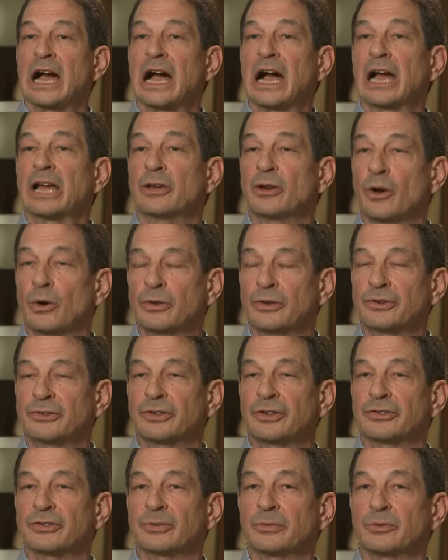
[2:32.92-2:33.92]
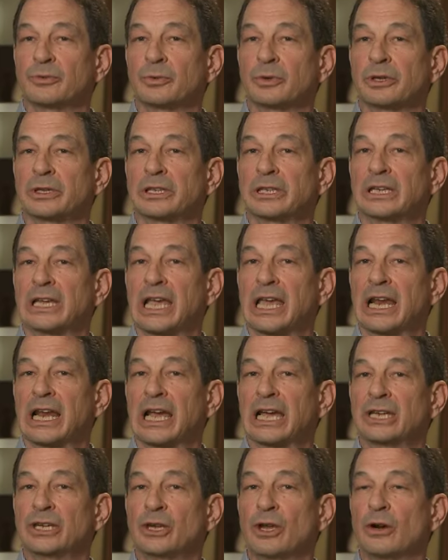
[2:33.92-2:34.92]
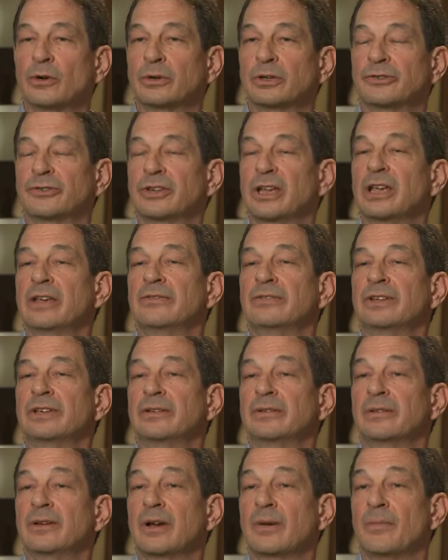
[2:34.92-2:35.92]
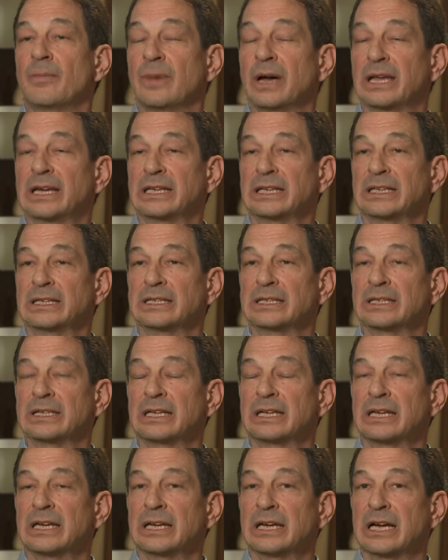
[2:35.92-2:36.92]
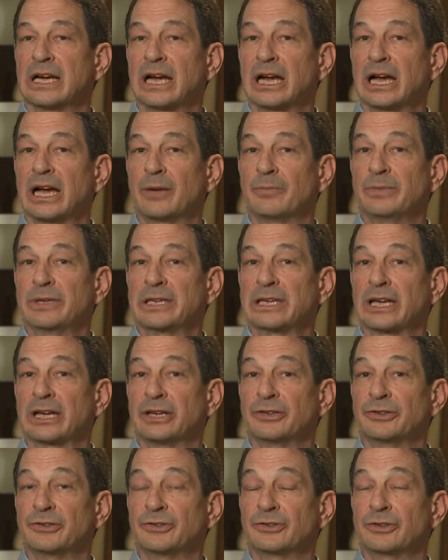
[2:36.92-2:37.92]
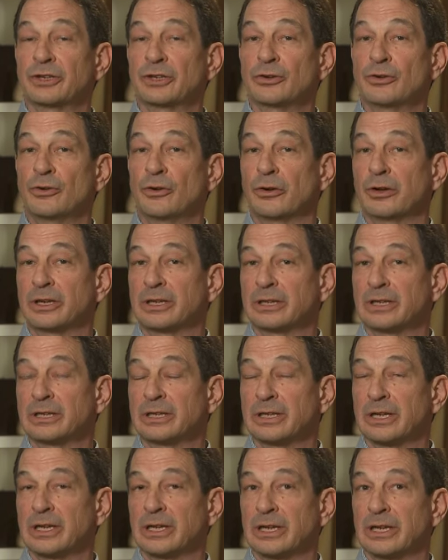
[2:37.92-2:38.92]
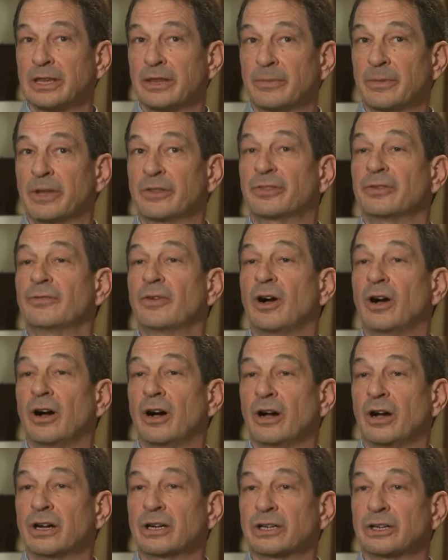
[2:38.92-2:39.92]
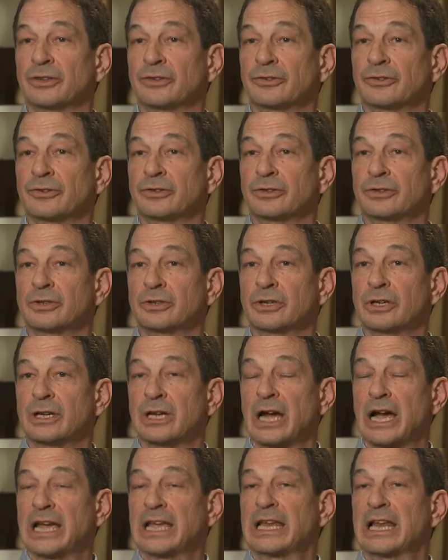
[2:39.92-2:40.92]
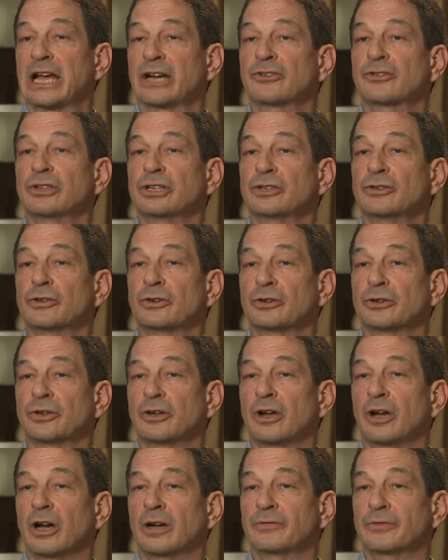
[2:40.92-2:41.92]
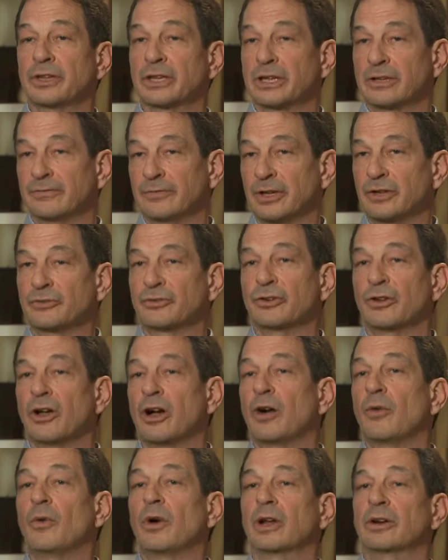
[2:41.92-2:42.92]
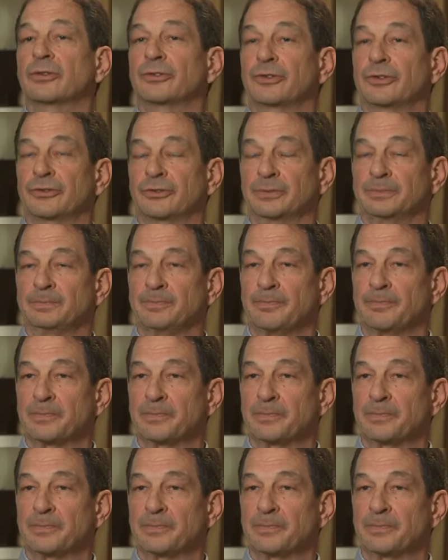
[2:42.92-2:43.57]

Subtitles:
I know the system's working, and I know it's saving money because during the month of August, I had actually turned off the conventional hot water system.